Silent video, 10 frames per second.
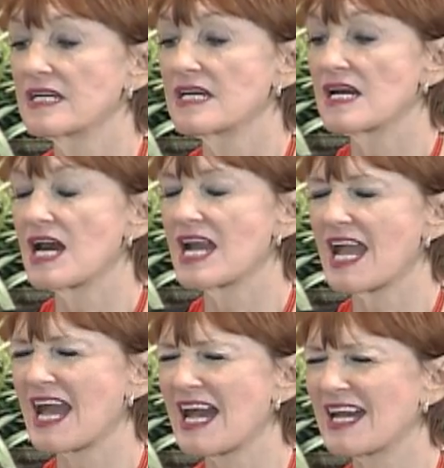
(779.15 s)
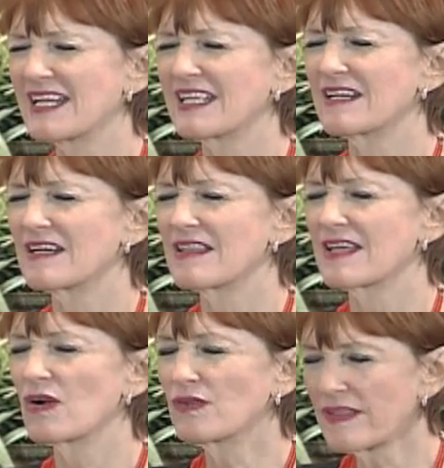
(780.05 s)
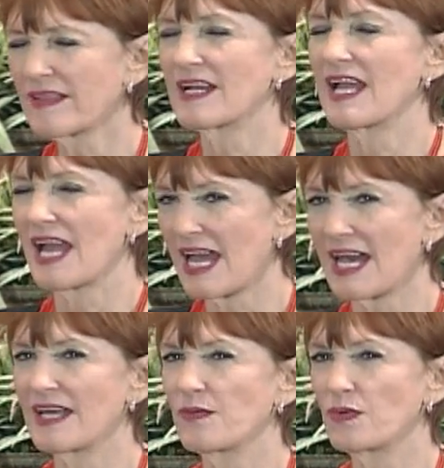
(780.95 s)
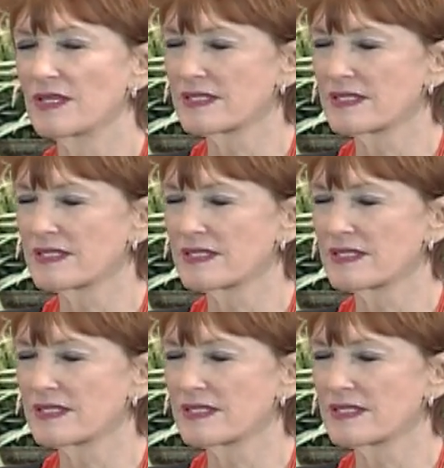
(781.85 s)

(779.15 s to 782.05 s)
I had the only thing I had was